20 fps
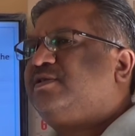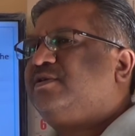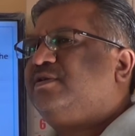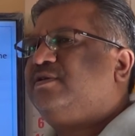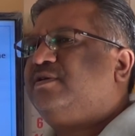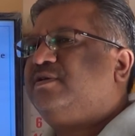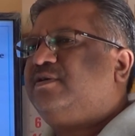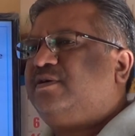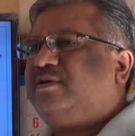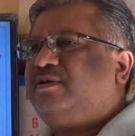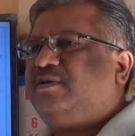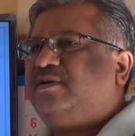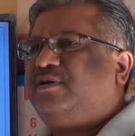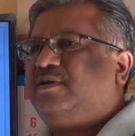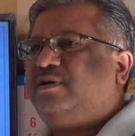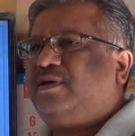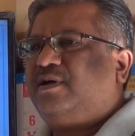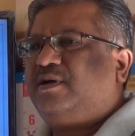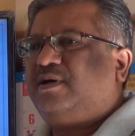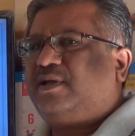a
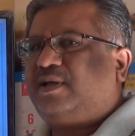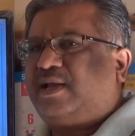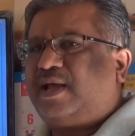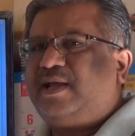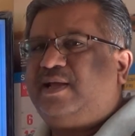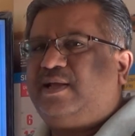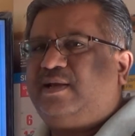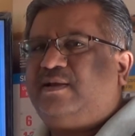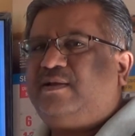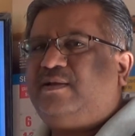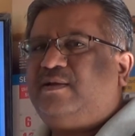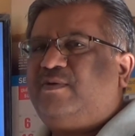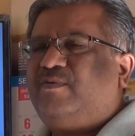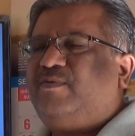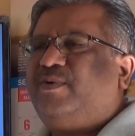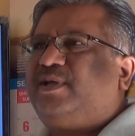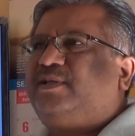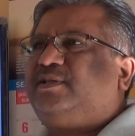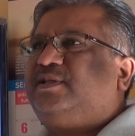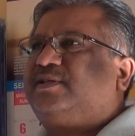line
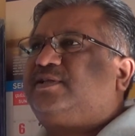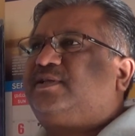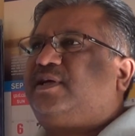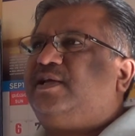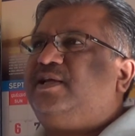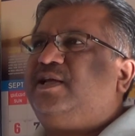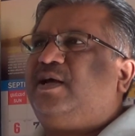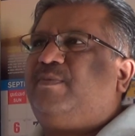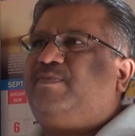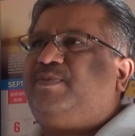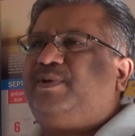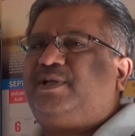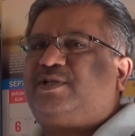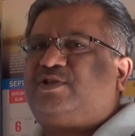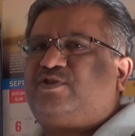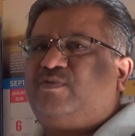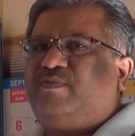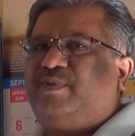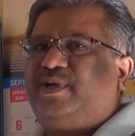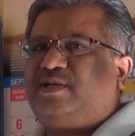where the sky appears
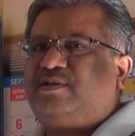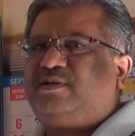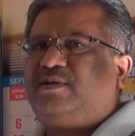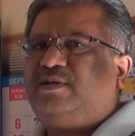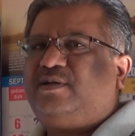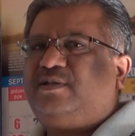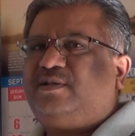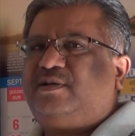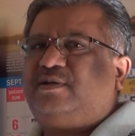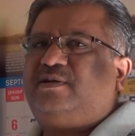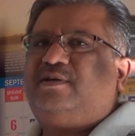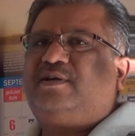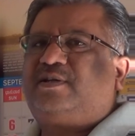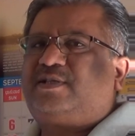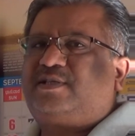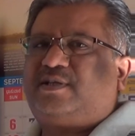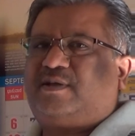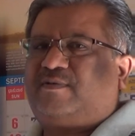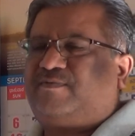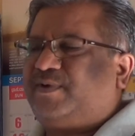to meet the
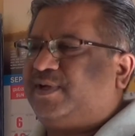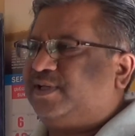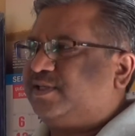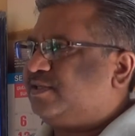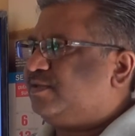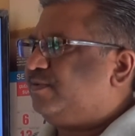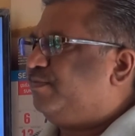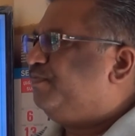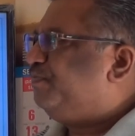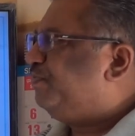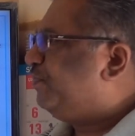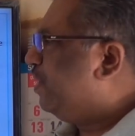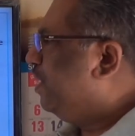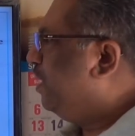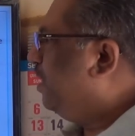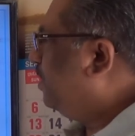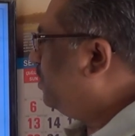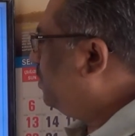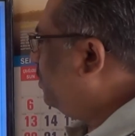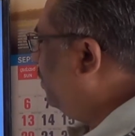earth's surface.
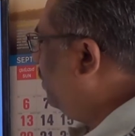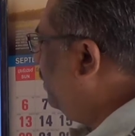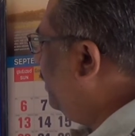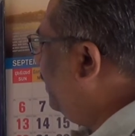So